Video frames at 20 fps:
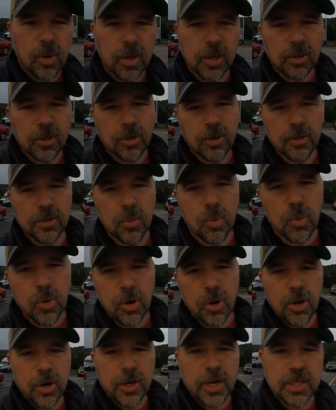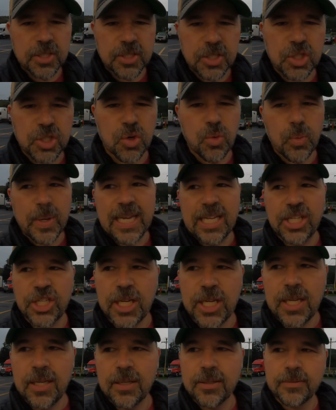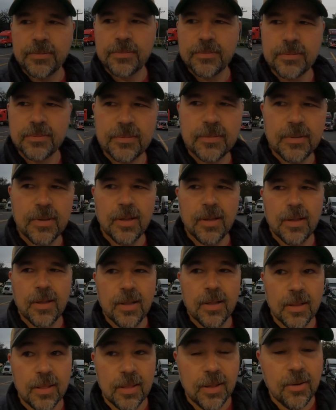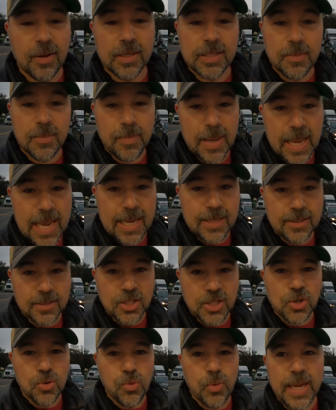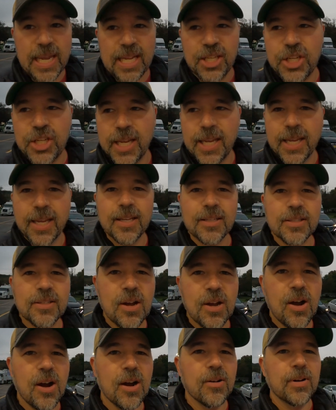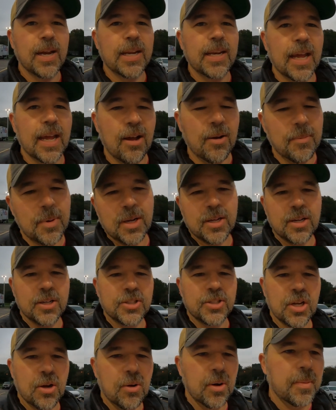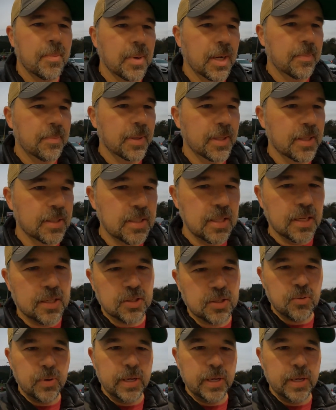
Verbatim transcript: You want to learn the word squeegee? There is a man squeegeeing his car right now. I'm not gonna show anybody, but this is a